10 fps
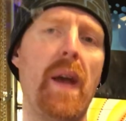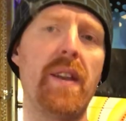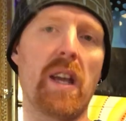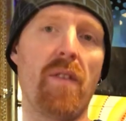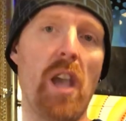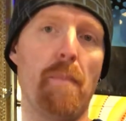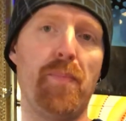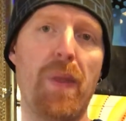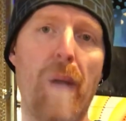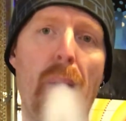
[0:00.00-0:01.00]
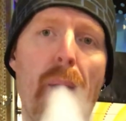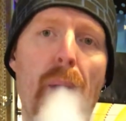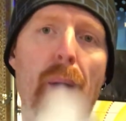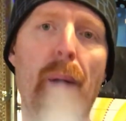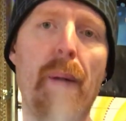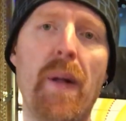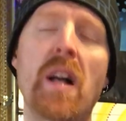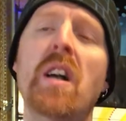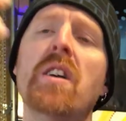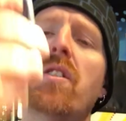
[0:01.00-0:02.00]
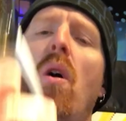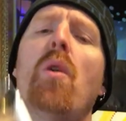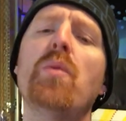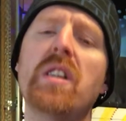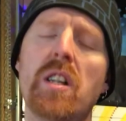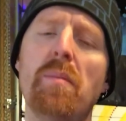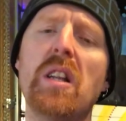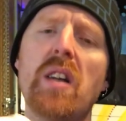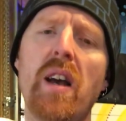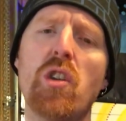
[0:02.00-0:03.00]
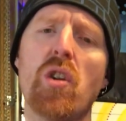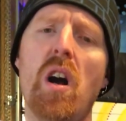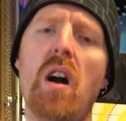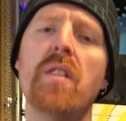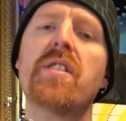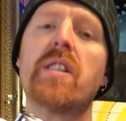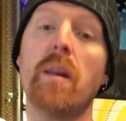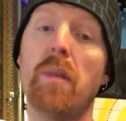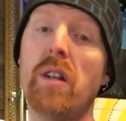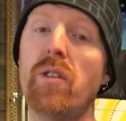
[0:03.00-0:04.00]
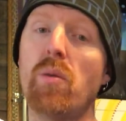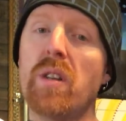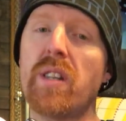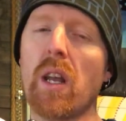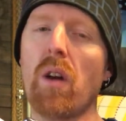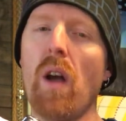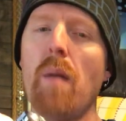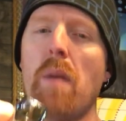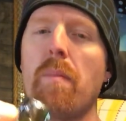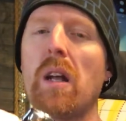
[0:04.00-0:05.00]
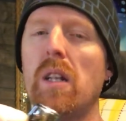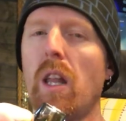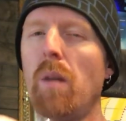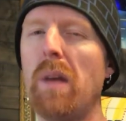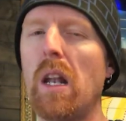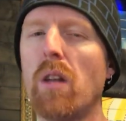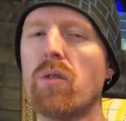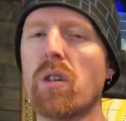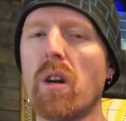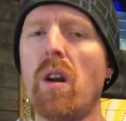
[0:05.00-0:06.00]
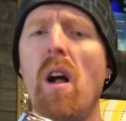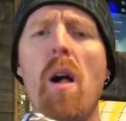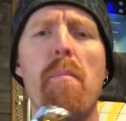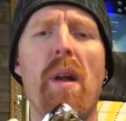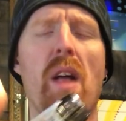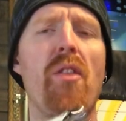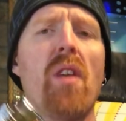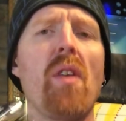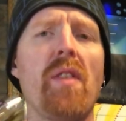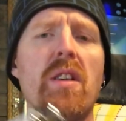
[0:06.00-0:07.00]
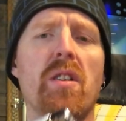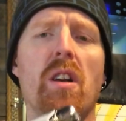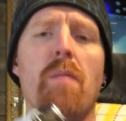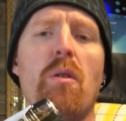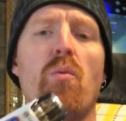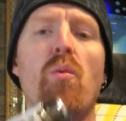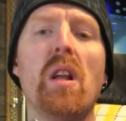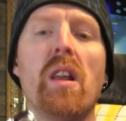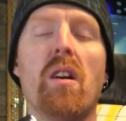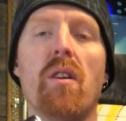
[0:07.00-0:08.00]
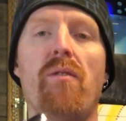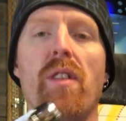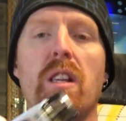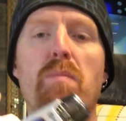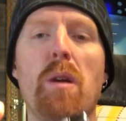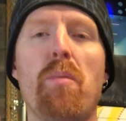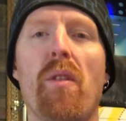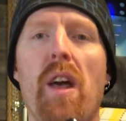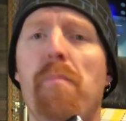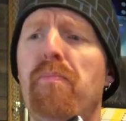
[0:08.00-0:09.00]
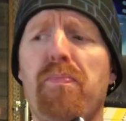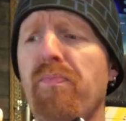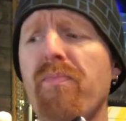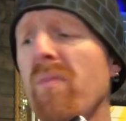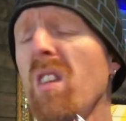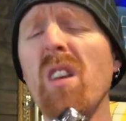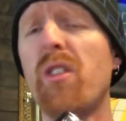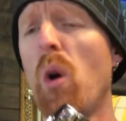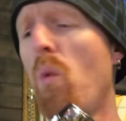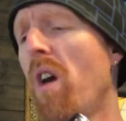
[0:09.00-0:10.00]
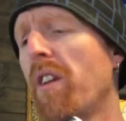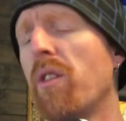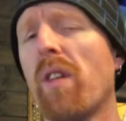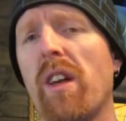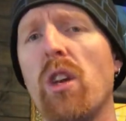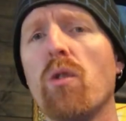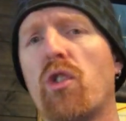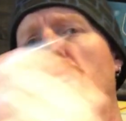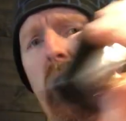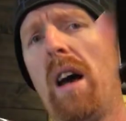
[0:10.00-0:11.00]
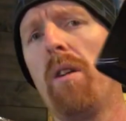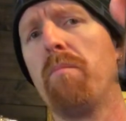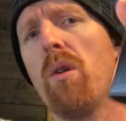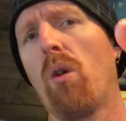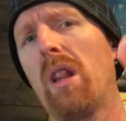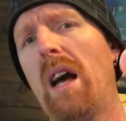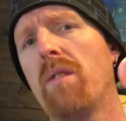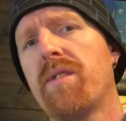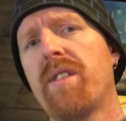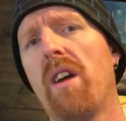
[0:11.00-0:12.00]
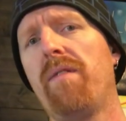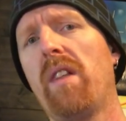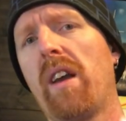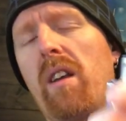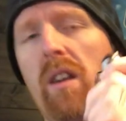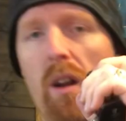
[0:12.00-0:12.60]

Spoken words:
and take a vape. So a reasonably tight draw, similar to a cigarette, maybe a little bit looser, but I think that these are going to be really good for these people that don't want to do the huge cloud stuff like,